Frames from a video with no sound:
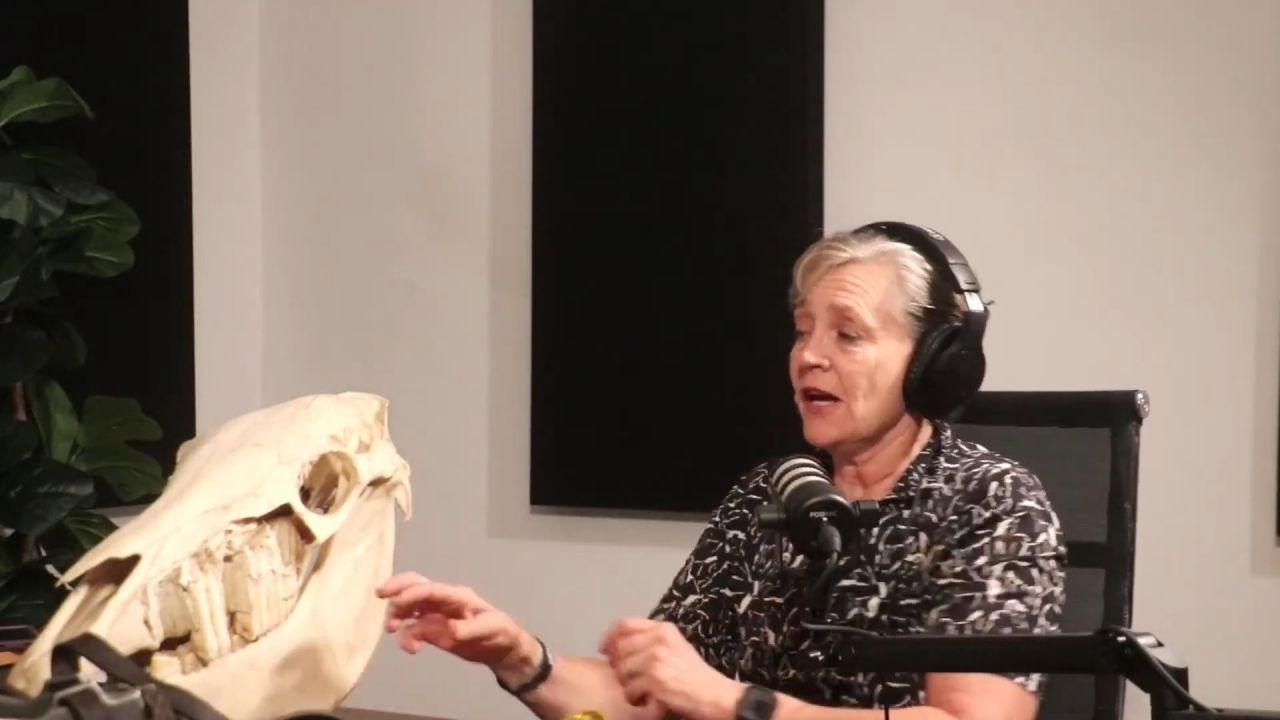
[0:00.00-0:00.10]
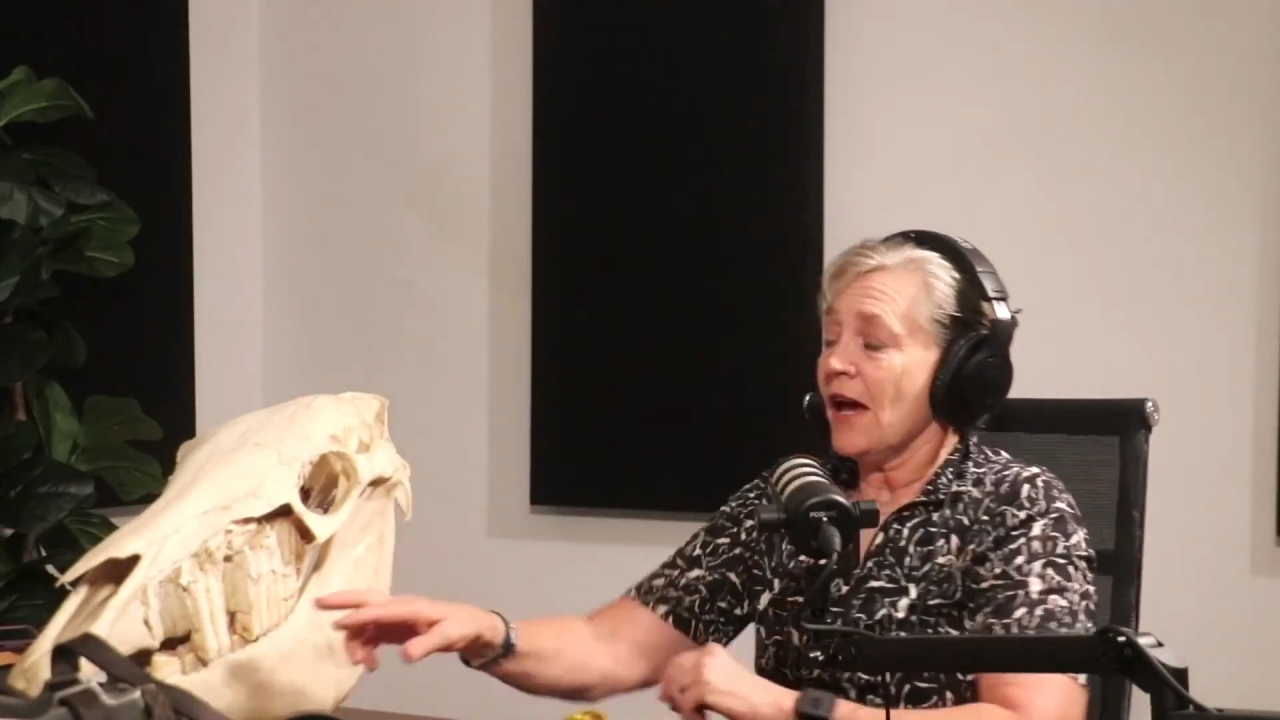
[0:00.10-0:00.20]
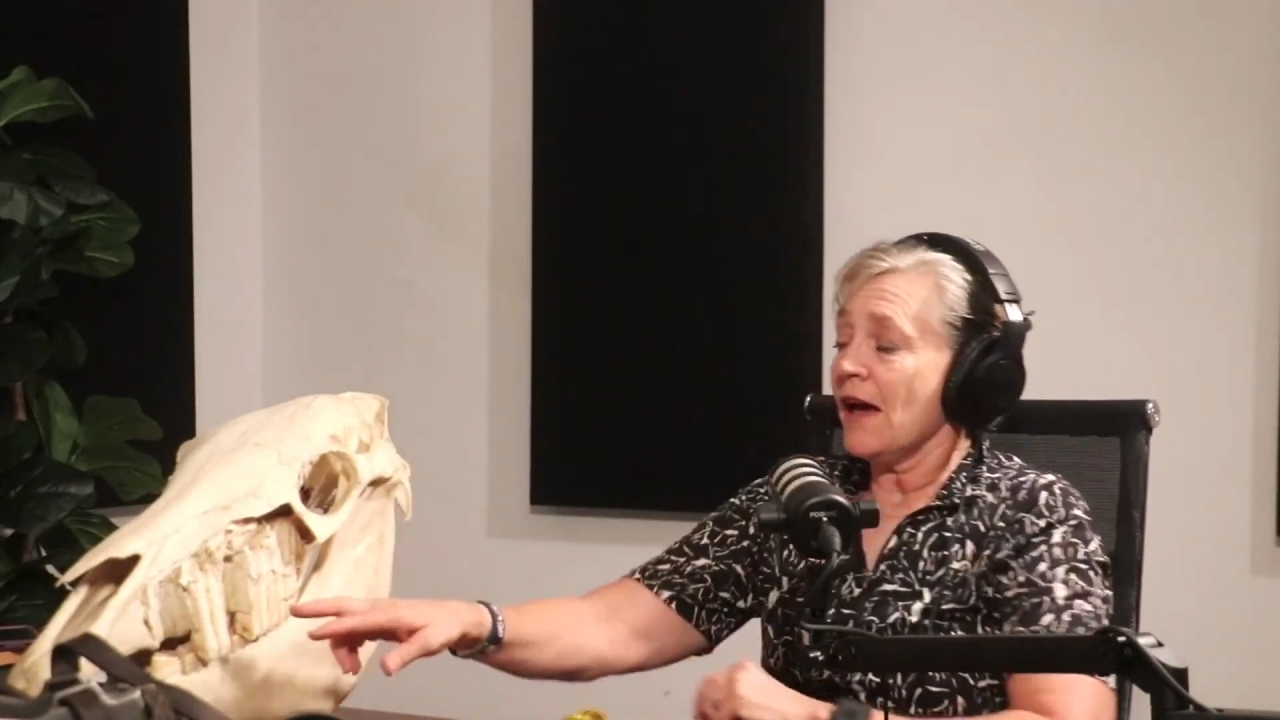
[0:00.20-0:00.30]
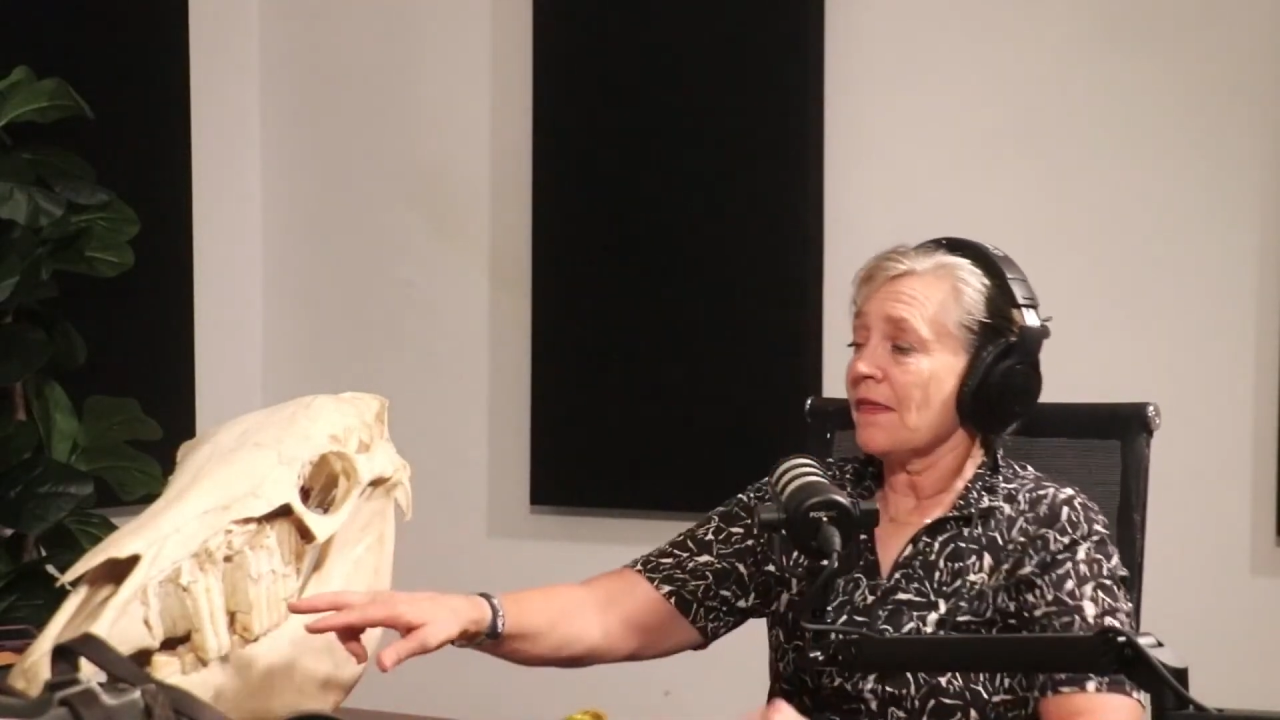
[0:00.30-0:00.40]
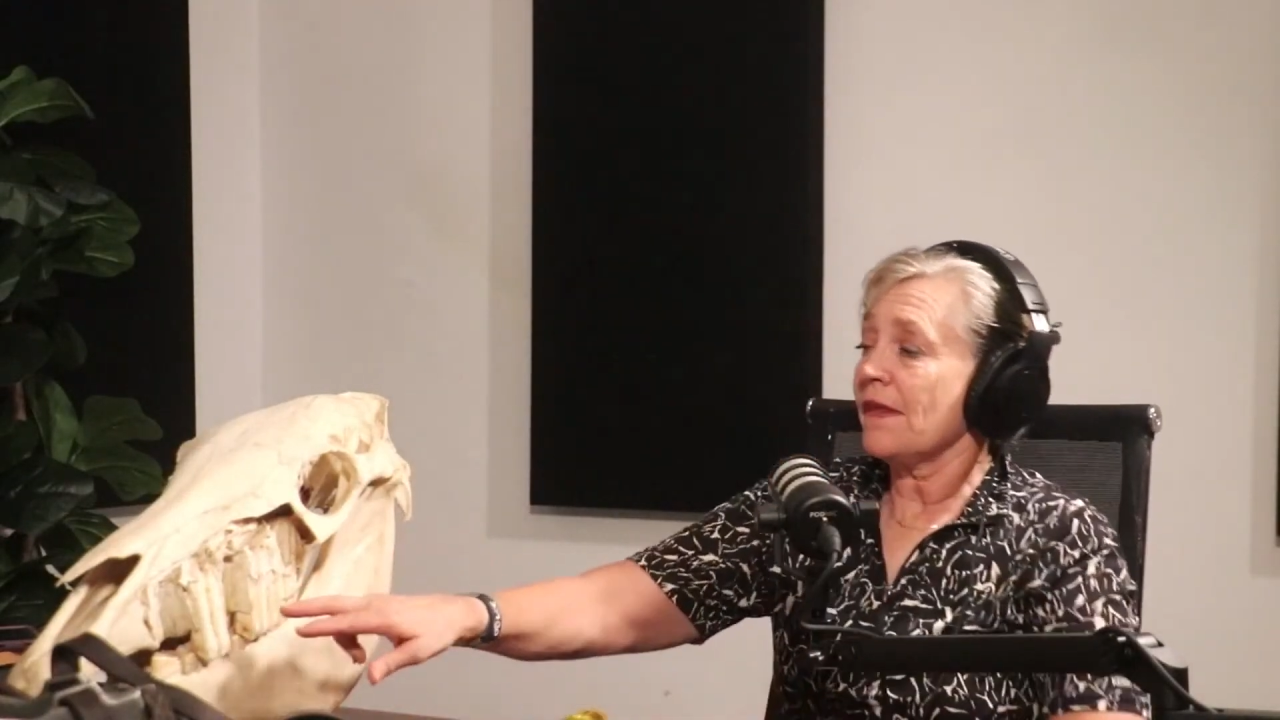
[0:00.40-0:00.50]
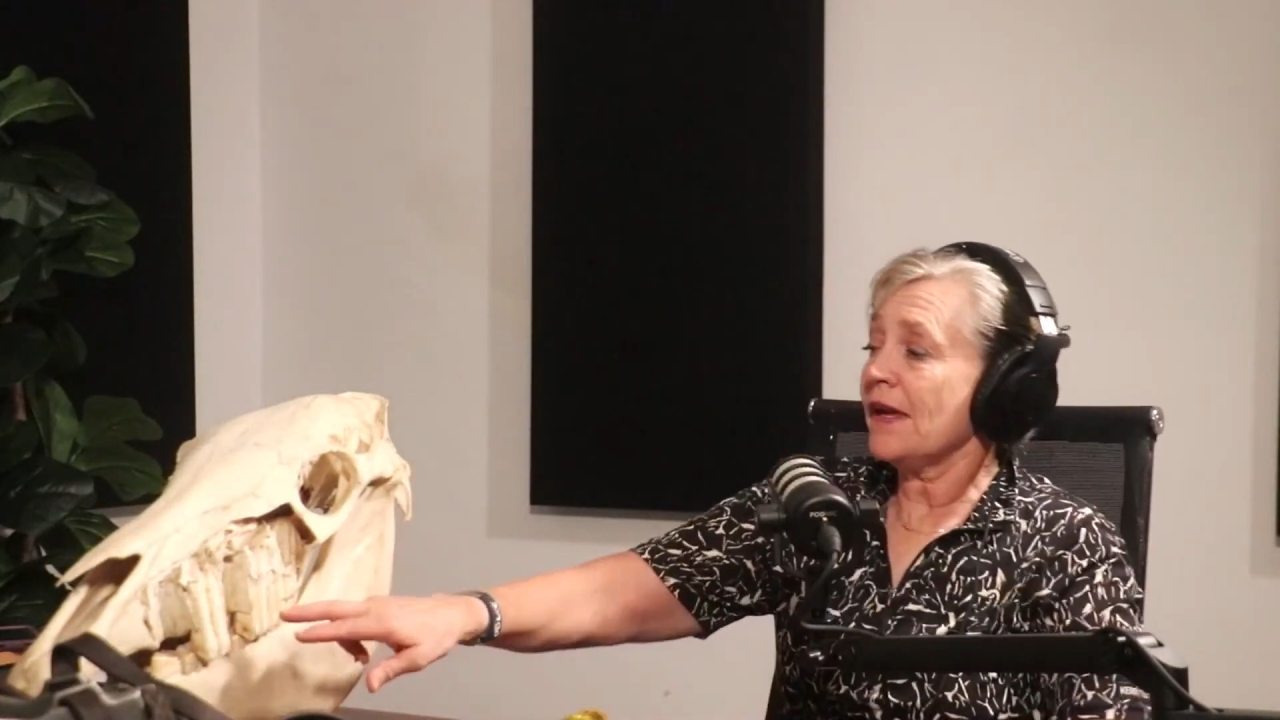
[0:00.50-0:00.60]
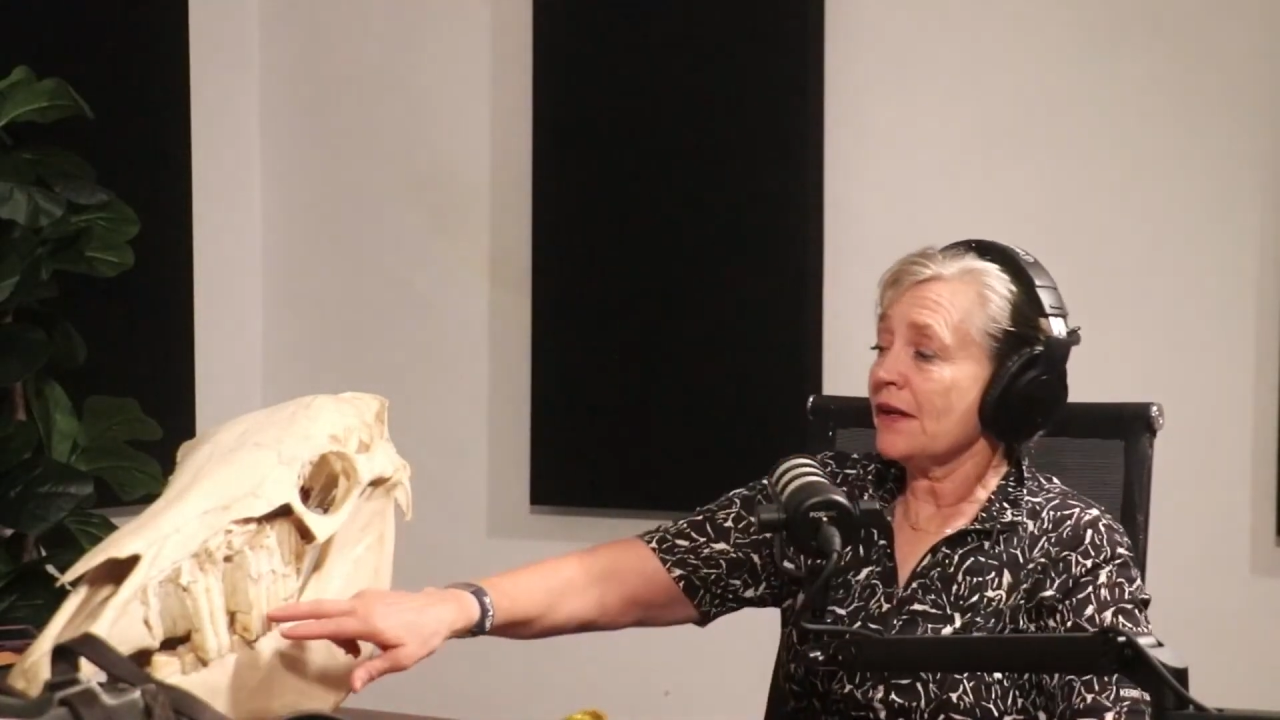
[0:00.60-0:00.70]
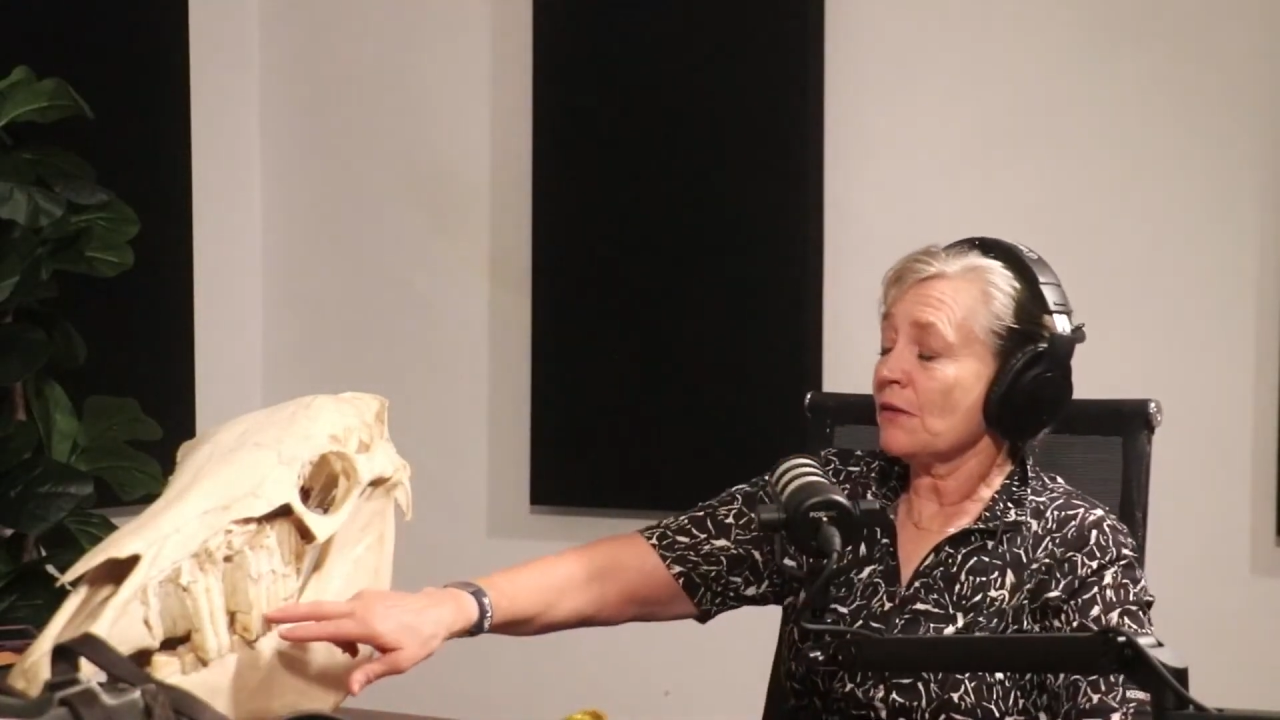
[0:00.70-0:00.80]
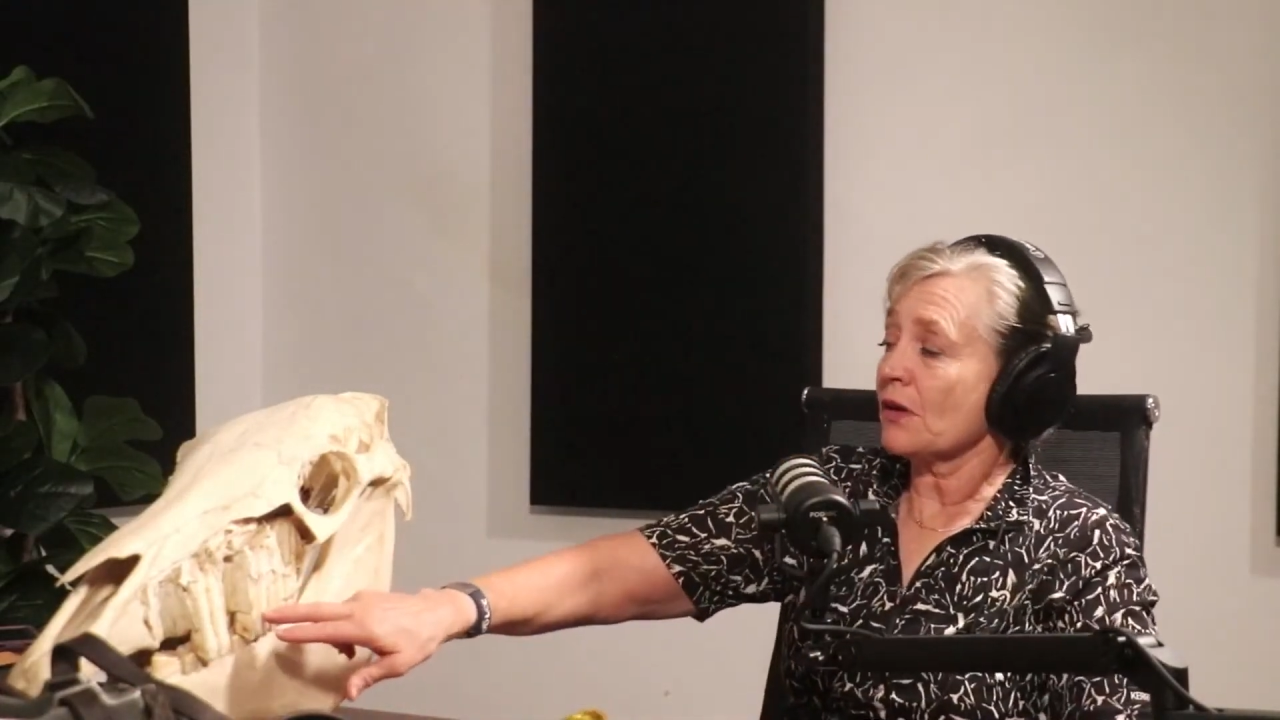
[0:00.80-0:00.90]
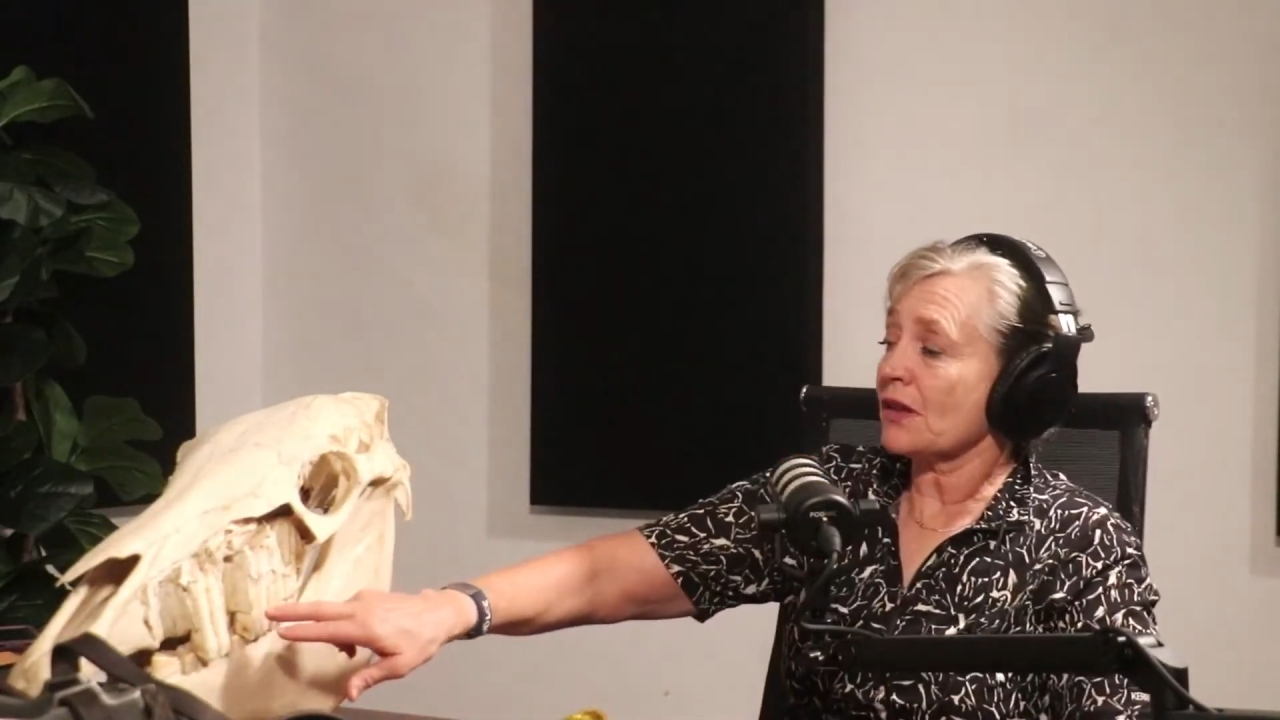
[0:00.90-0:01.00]
And
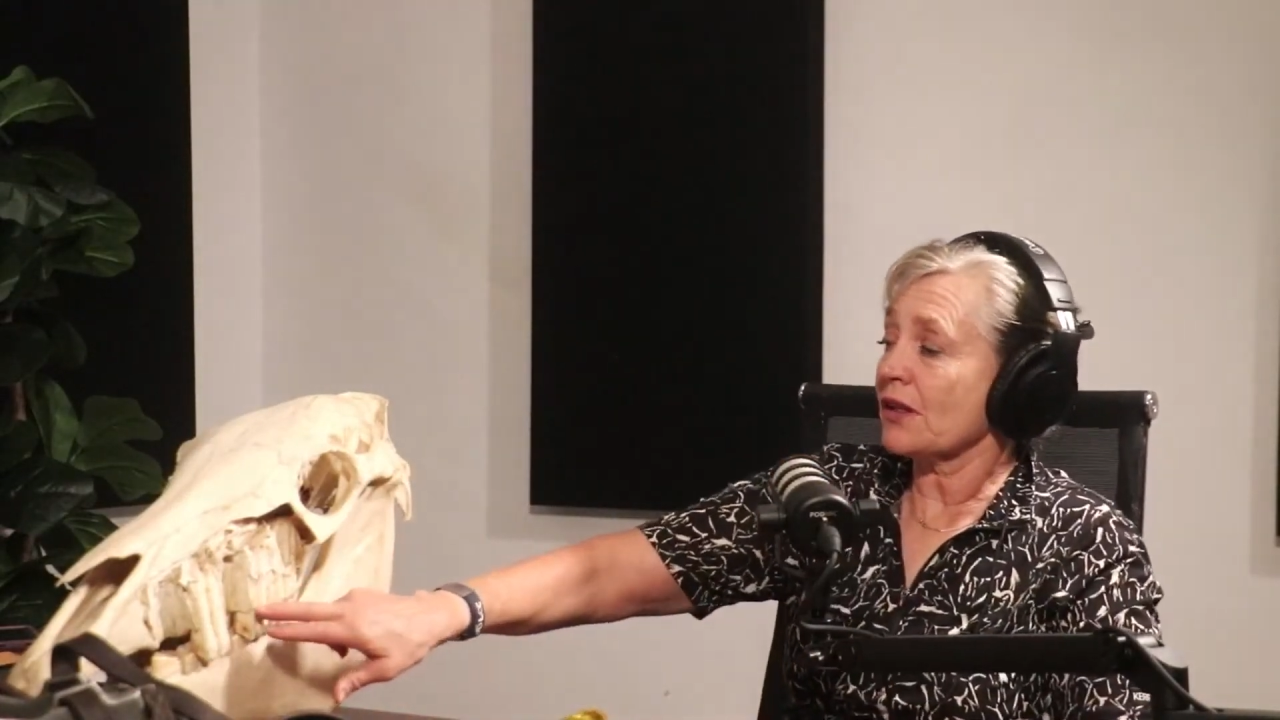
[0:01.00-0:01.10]
then what